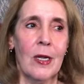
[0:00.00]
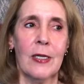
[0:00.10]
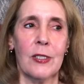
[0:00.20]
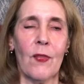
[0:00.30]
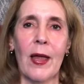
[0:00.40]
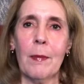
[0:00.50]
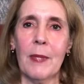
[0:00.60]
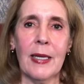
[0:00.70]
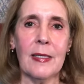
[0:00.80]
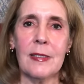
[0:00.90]
So that
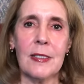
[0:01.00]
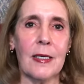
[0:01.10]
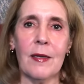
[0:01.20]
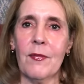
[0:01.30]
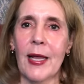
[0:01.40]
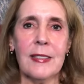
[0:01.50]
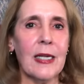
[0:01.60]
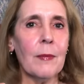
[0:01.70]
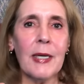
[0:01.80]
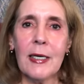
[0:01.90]
means that that's
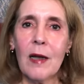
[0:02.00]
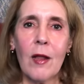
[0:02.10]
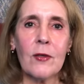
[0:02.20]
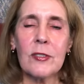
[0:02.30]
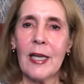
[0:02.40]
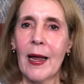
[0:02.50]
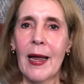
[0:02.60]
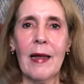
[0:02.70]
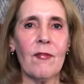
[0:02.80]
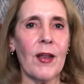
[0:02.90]
how many dollars I
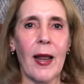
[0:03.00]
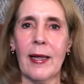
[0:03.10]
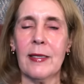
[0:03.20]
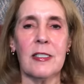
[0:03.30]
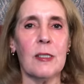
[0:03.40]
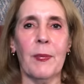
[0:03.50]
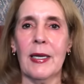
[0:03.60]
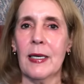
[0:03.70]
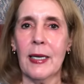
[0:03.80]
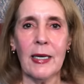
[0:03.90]
have that I can
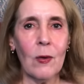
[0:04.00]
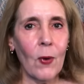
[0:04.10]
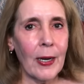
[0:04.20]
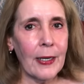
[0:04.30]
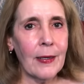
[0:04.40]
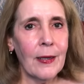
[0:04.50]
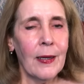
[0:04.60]
spend anyway